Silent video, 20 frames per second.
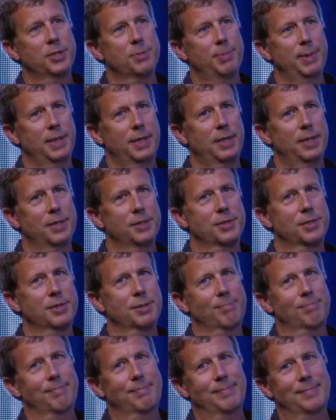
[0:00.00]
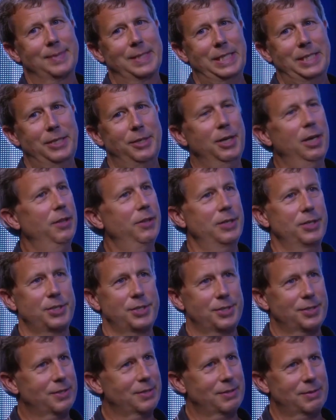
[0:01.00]
because,
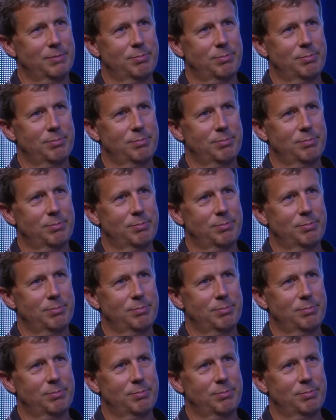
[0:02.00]
there's,